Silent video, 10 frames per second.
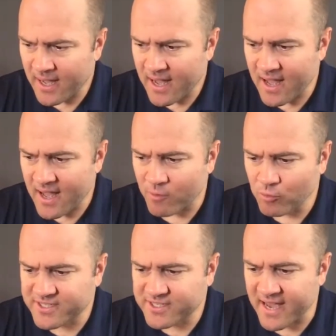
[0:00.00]
I
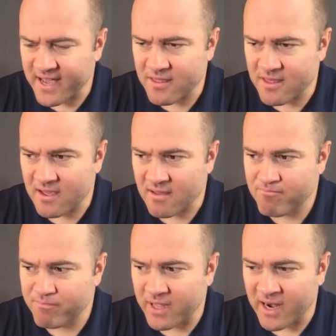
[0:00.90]
would say the
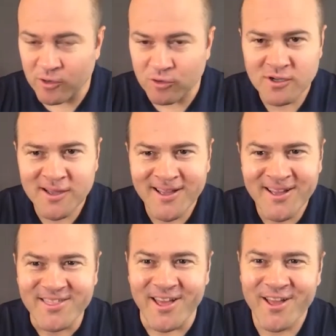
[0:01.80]
you know
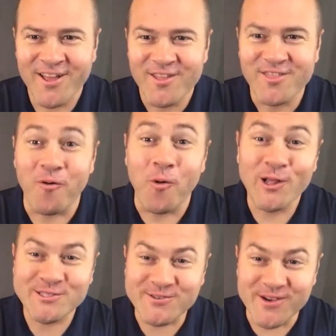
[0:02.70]
the the
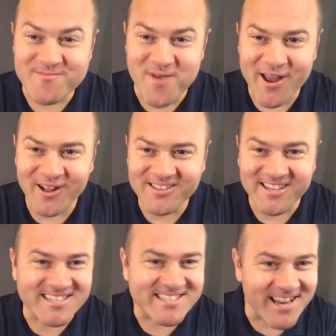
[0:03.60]
Wall Street model, the
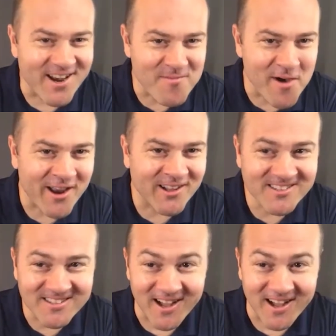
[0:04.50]
casino model.